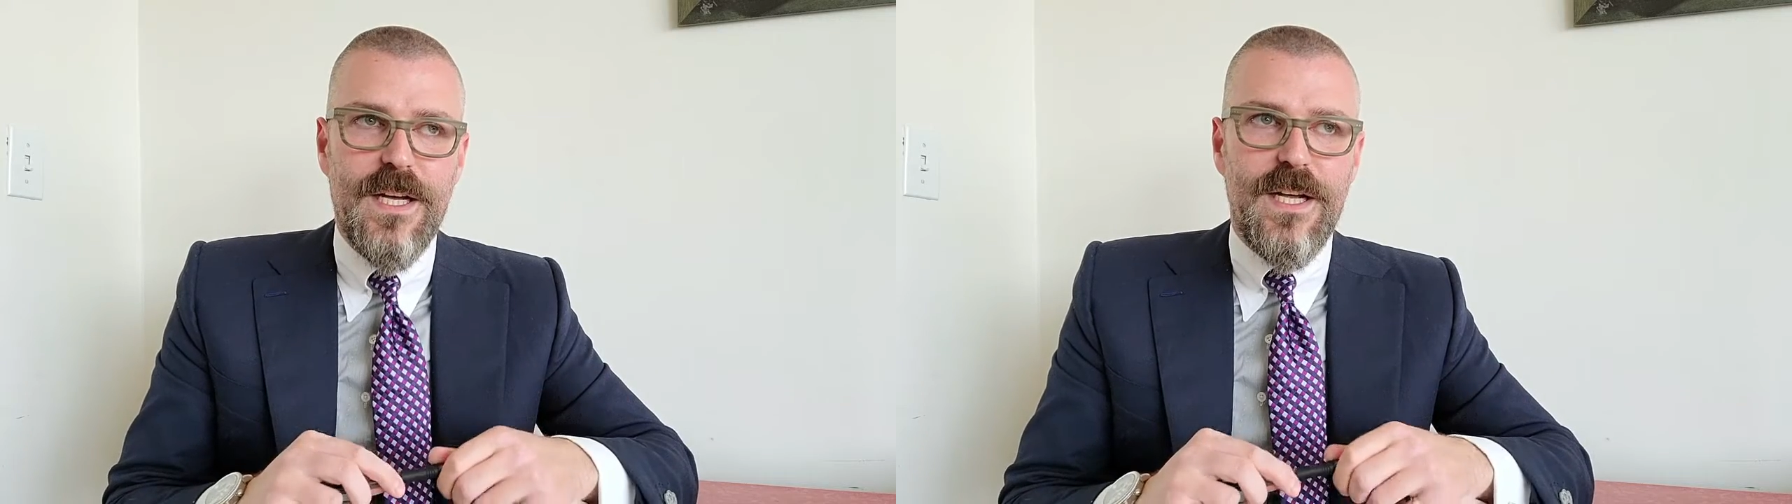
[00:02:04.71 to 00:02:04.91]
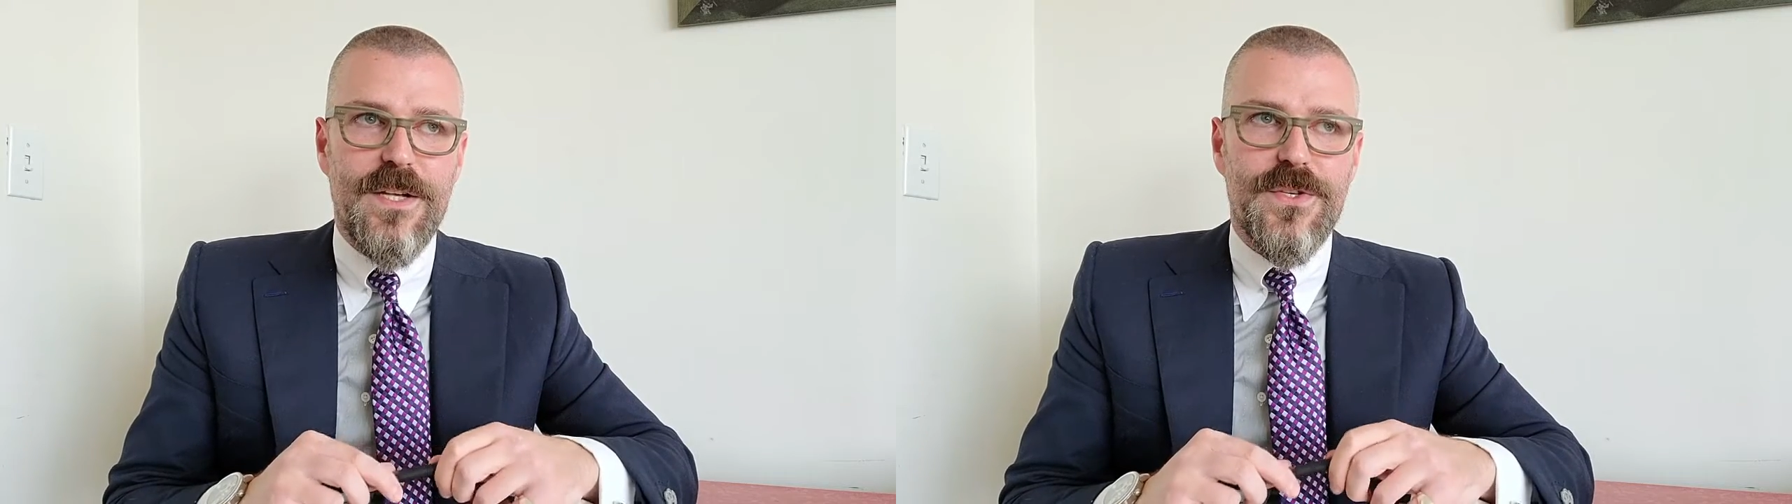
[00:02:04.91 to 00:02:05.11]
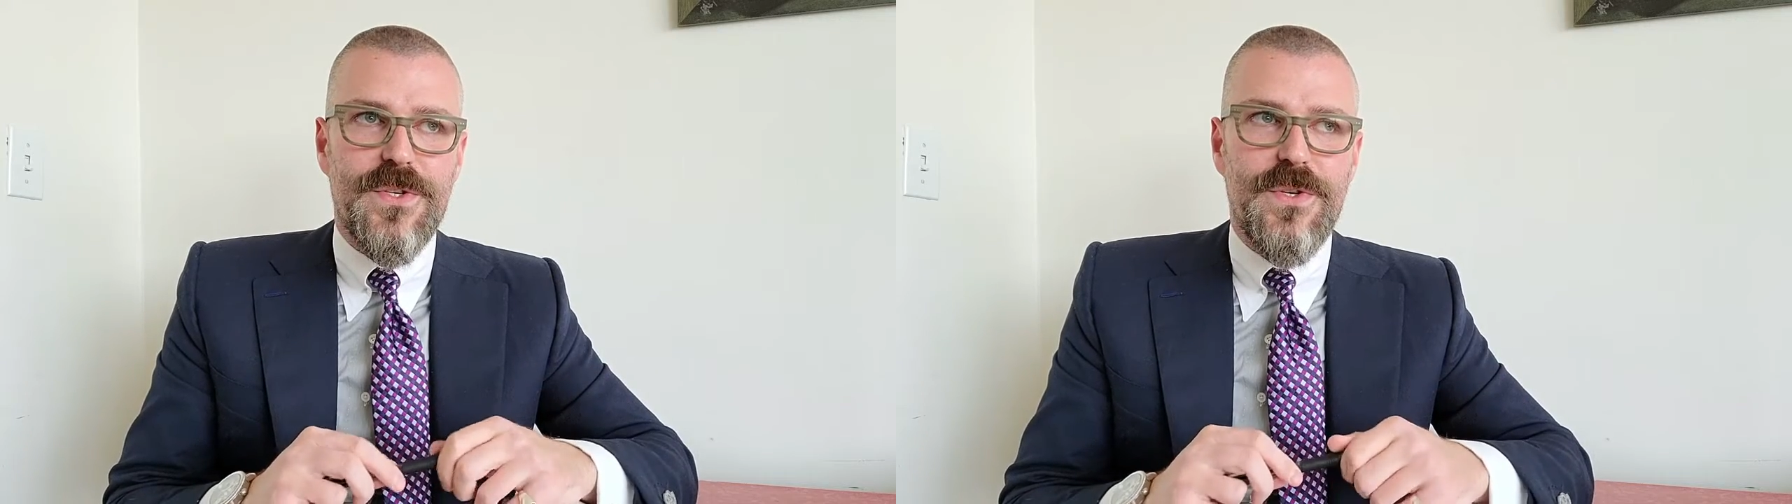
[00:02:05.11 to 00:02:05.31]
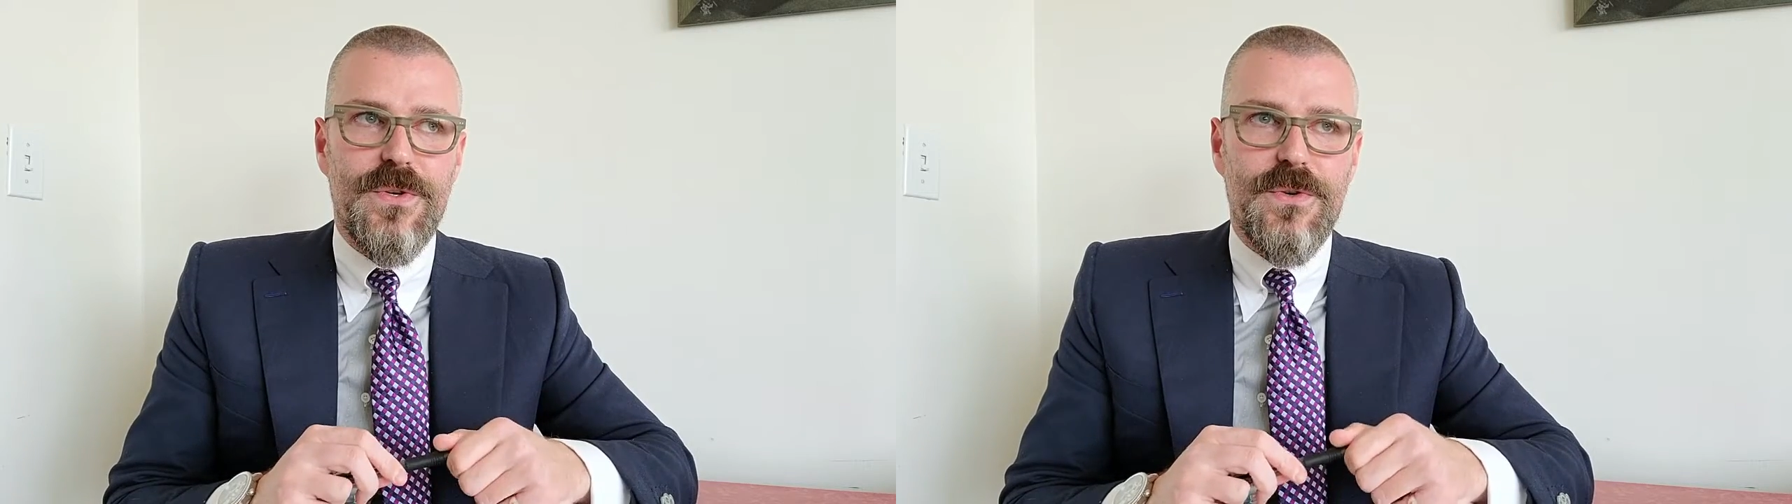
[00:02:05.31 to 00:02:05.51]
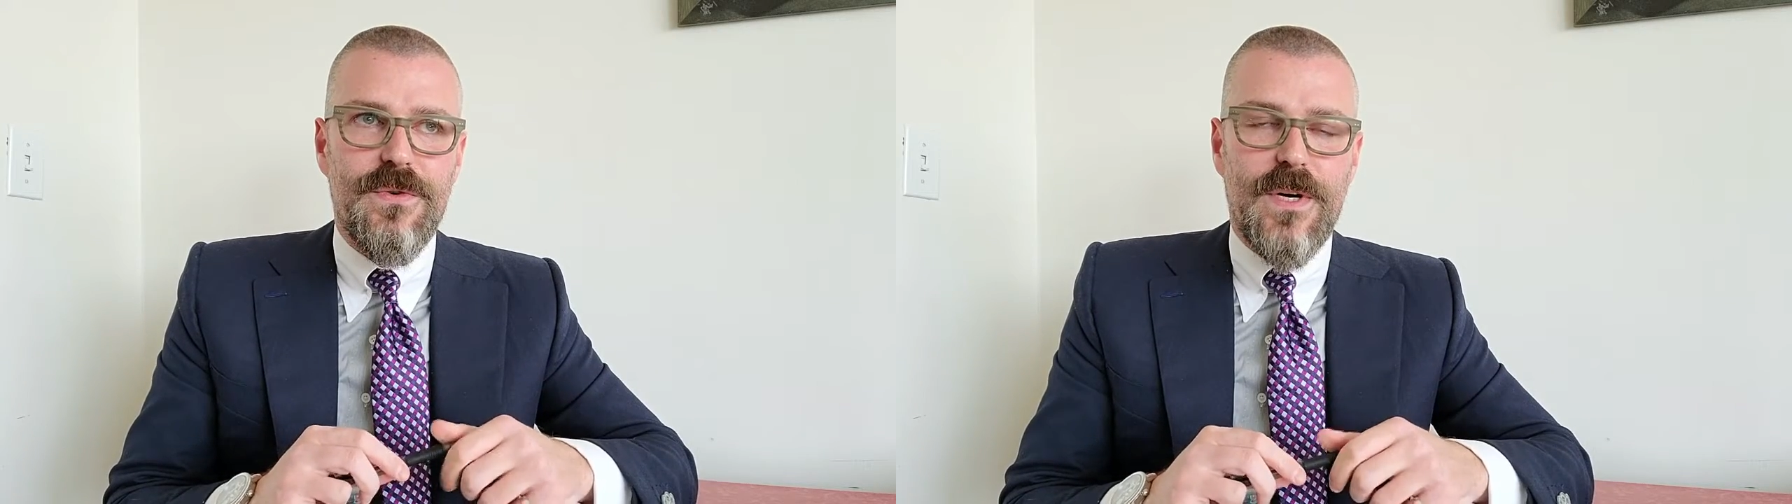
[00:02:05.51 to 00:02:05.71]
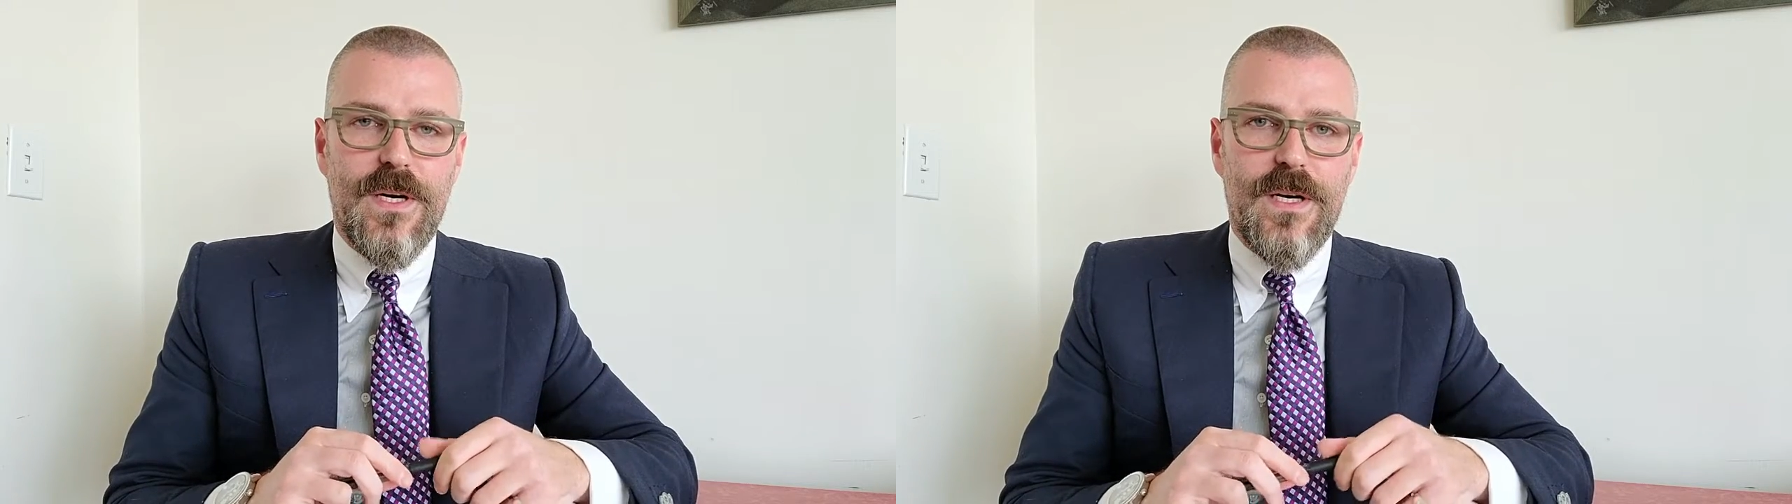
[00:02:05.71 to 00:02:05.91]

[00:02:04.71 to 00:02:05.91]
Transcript: is to